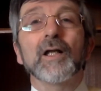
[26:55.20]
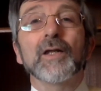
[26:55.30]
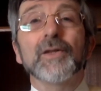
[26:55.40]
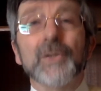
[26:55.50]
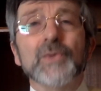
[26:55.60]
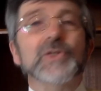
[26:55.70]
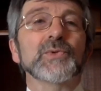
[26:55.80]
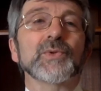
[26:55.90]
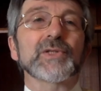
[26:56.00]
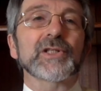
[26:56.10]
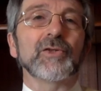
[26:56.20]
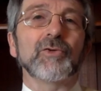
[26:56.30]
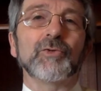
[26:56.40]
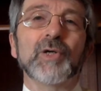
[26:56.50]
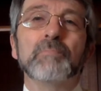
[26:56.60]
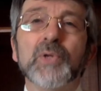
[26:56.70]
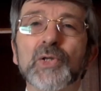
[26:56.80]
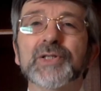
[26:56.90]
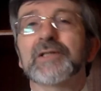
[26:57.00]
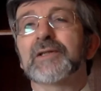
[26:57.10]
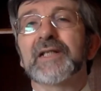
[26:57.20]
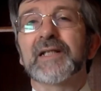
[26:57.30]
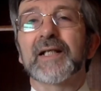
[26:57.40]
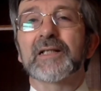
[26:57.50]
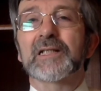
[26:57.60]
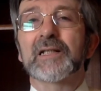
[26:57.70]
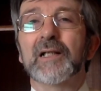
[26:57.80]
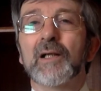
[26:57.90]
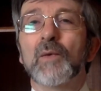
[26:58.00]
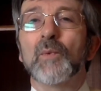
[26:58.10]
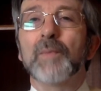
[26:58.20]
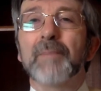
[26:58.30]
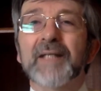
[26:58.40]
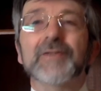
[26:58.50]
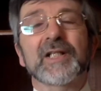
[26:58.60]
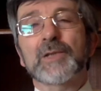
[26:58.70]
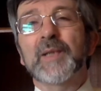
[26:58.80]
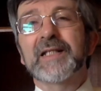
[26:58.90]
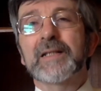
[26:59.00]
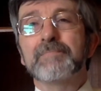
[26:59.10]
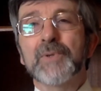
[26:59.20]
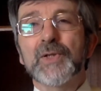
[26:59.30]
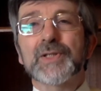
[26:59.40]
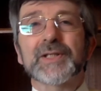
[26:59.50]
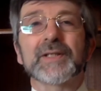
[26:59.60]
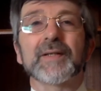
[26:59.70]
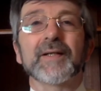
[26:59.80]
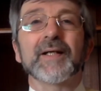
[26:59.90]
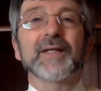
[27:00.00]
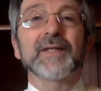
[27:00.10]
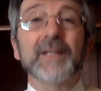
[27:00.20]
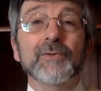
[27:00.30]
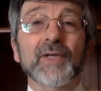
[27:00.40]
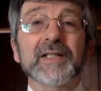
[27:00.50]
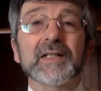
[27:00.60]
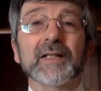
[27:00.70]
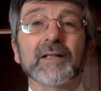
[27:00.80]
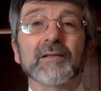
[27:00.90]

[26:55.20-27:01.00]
Those sorts of personal details were better explained in person than in writing,